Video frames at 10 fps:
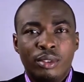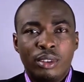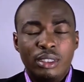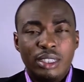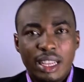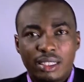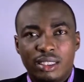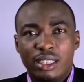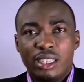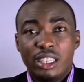Next
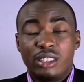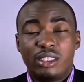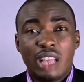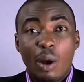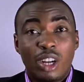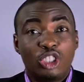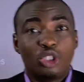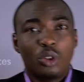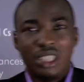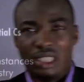is our
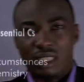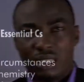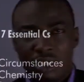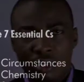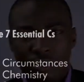choices.